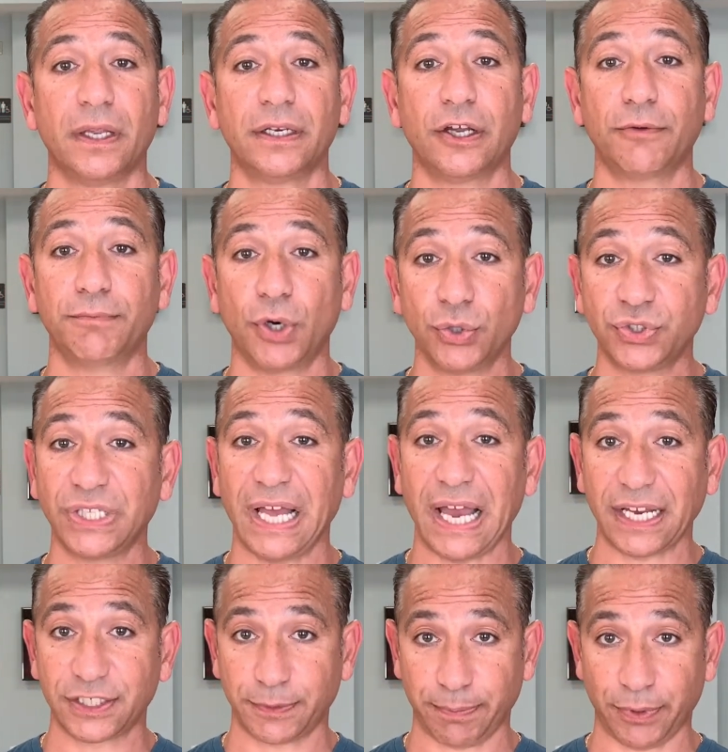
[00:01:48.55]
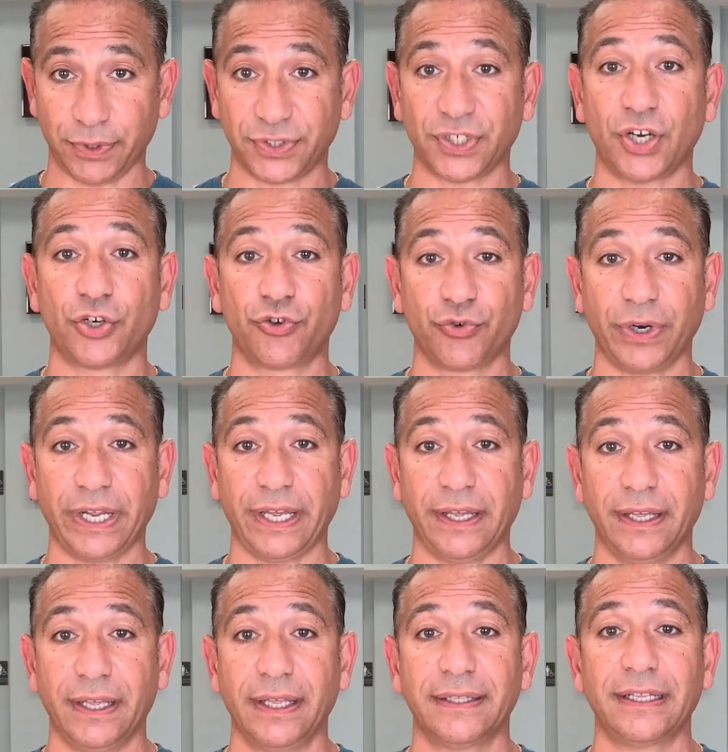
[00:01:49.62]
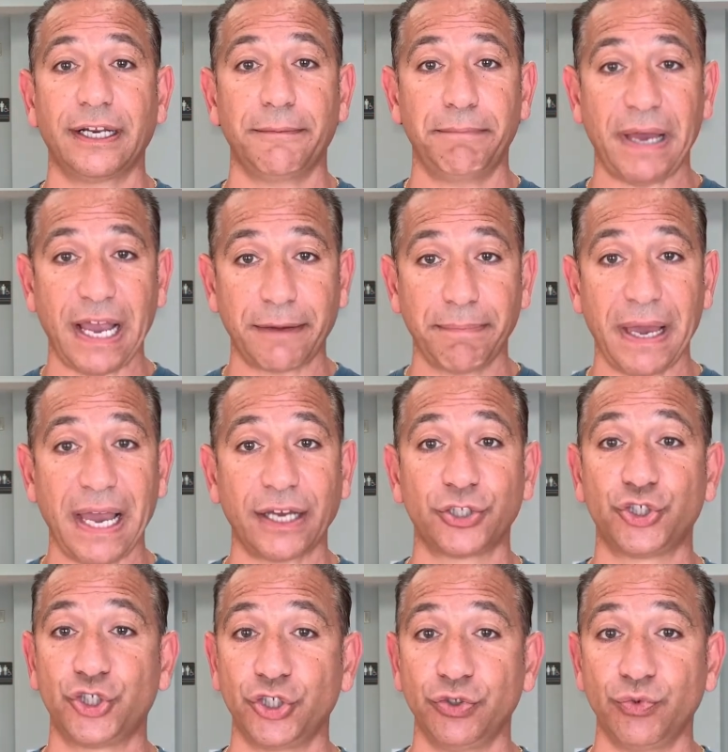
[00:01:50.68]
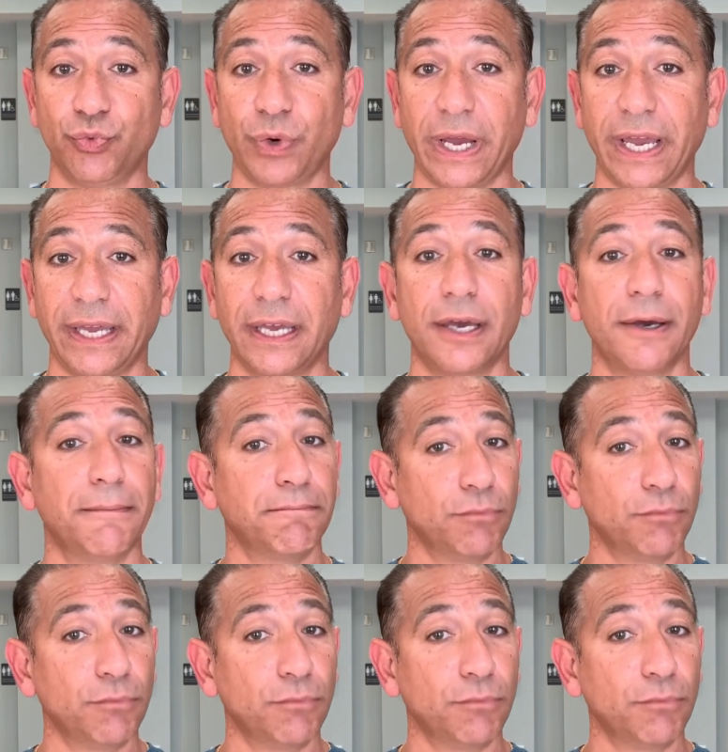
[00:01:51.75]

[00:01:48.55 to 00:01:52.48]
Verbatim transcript: Now, most experts agree that a backpack shouldn't weigh